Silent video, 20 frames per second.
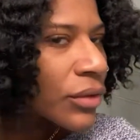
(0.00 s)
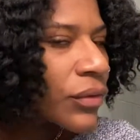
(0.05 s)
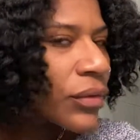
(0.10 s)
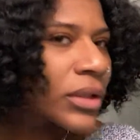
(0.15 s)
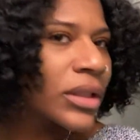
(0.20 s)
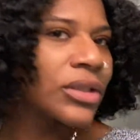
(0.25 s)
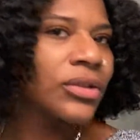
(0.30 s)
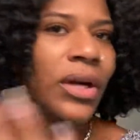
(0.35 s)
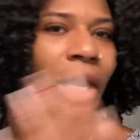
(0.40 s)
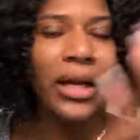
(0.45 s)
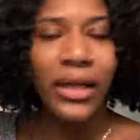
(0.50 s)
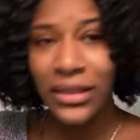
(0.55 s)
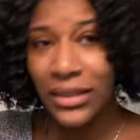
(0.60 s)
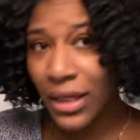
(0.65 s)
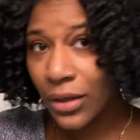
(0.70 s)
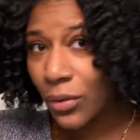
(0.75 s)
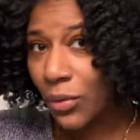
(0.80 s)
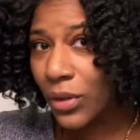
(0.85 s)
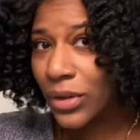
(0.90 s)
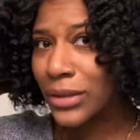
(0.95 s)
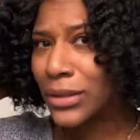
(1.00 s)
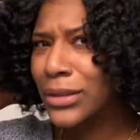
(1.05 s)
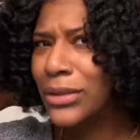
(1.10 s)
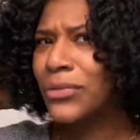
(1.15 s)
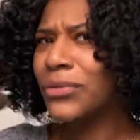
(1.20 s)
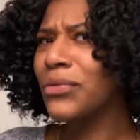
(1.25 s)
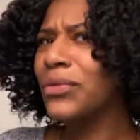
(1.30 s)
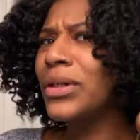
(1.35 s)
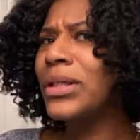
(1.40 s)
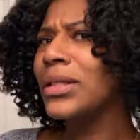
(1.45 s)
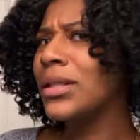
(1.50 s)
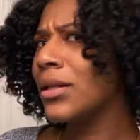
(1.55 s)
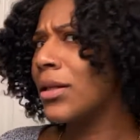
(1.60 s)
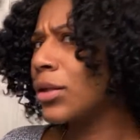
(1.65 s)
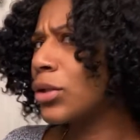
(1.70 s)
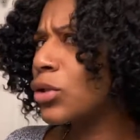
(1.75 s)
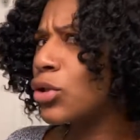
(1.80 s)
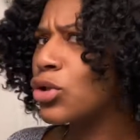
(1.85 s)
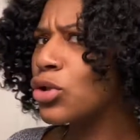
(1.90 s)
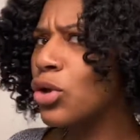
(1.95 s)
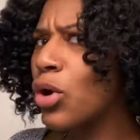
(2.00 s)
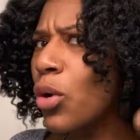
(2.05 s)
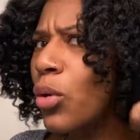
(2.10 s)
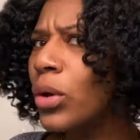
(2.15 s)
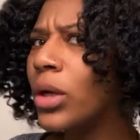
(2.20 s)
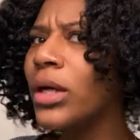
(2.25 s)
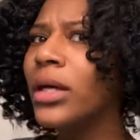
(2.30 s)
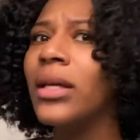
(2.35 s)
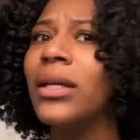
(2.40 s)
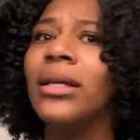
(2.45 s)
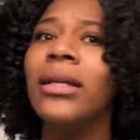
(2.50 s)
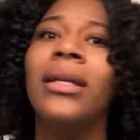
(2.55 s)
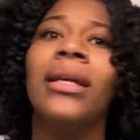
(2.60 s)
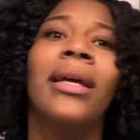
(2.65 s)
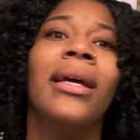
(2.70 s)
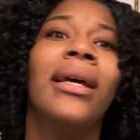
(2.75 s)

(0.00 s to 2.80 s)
fully dry because I don't want this to frizz. It looks so good.